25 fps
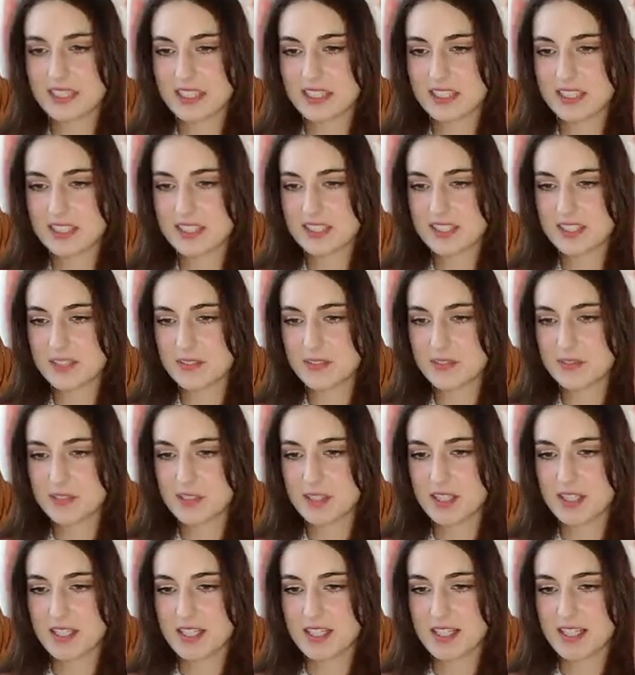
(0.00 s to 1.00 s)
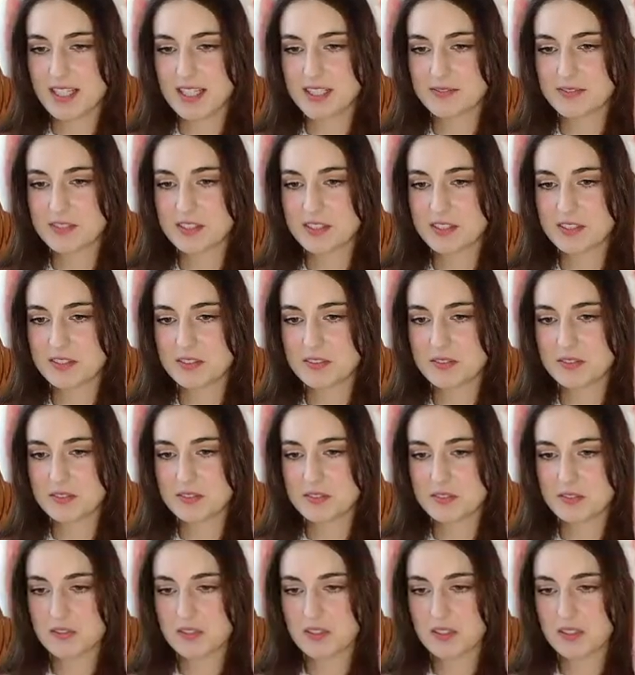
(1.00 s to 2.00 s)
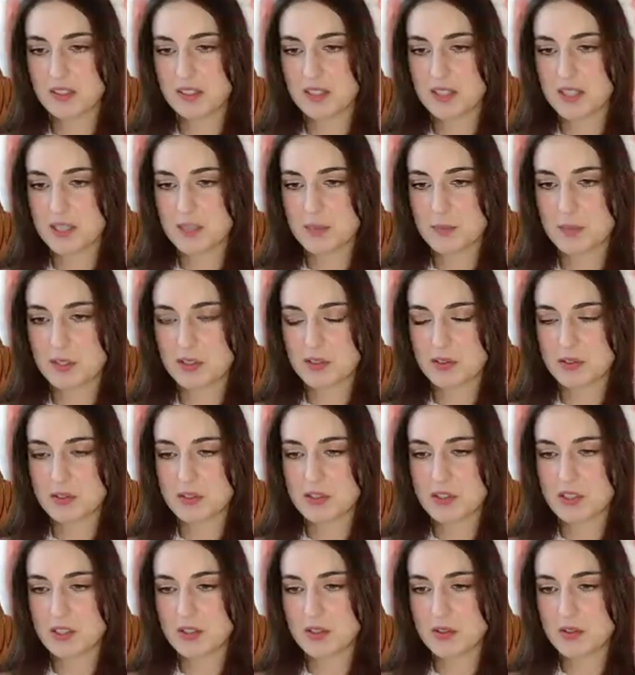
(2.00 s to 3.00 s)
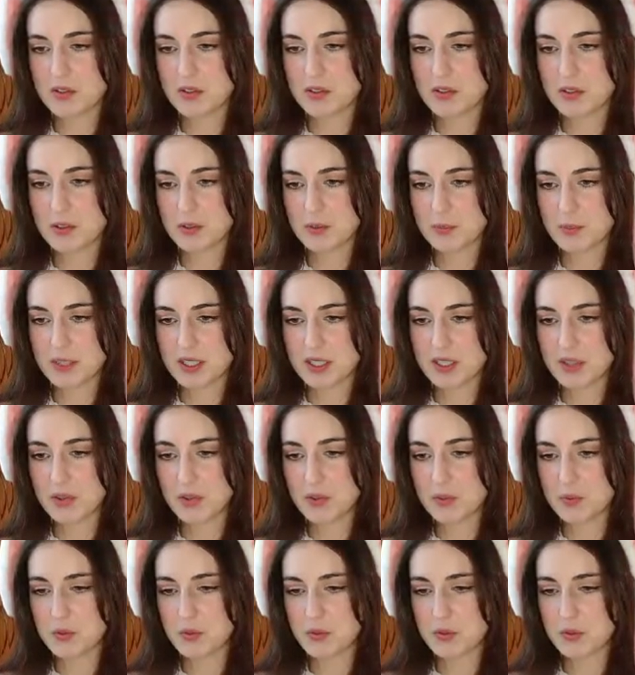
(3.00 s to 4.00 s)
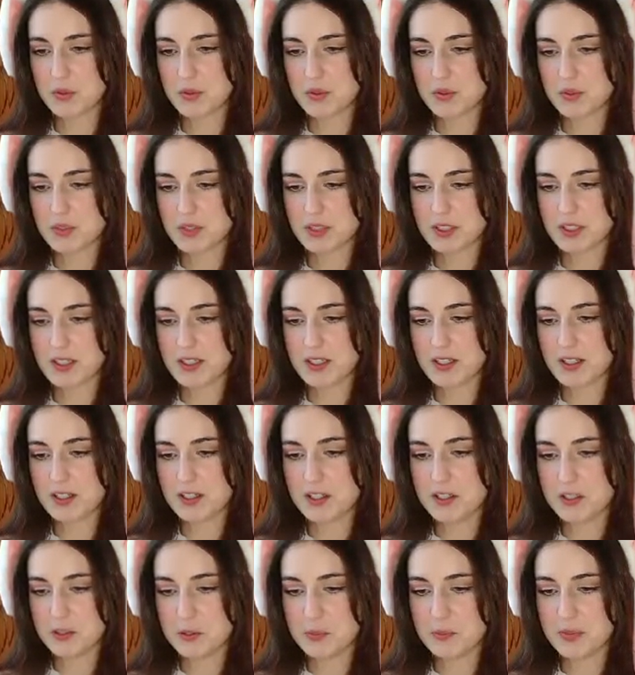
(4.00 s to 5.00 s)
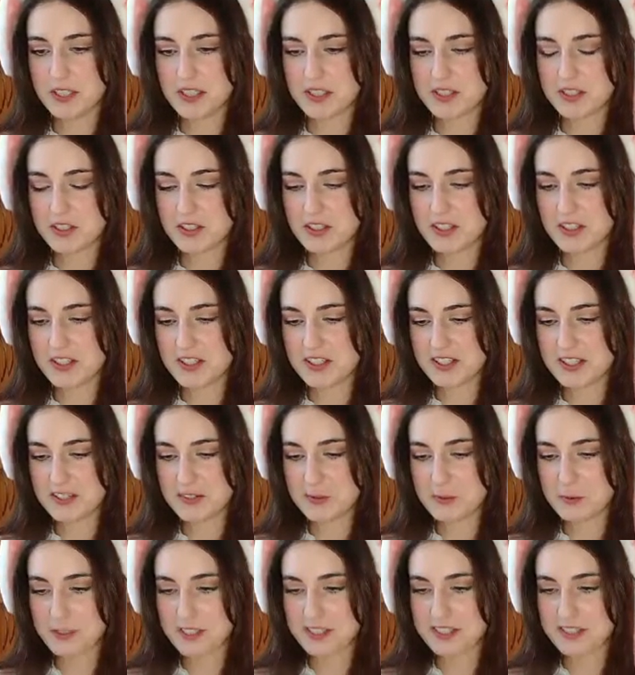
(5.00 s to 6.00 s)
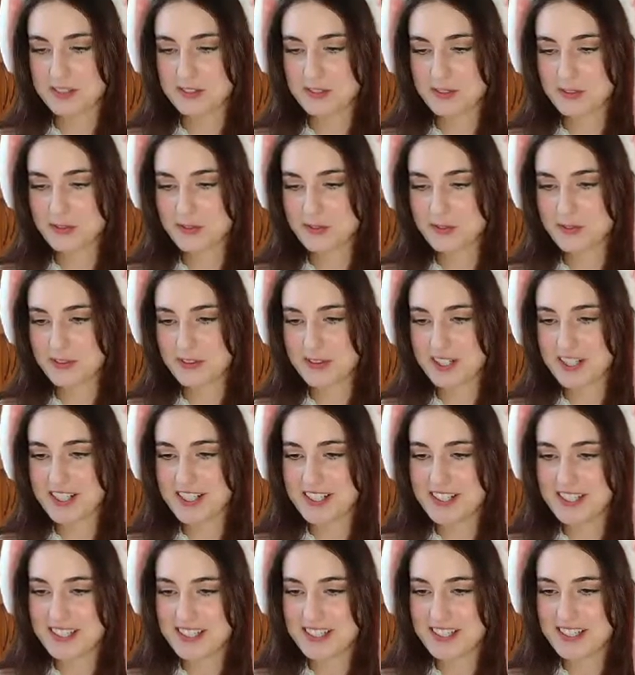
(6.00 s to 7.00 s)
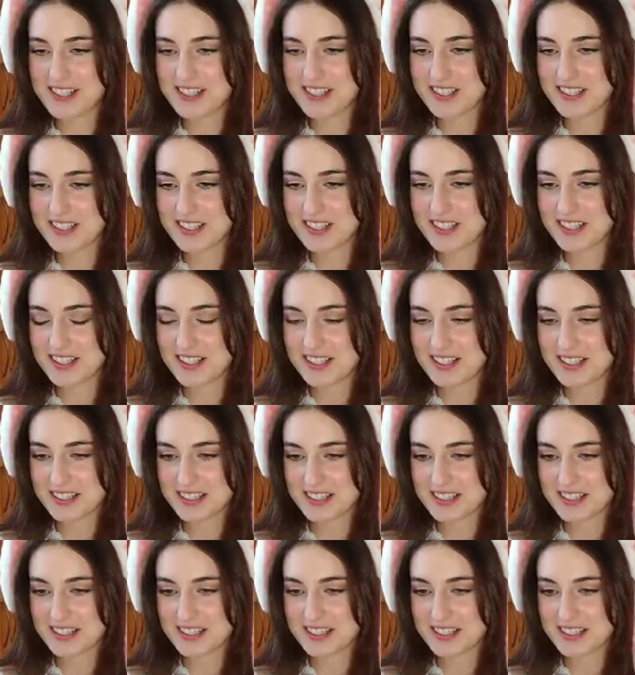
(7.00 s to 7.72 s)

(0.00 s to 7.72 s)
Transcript: Let's see. After school, Fujino, Bekyomoto, Oh my god, what the fuck?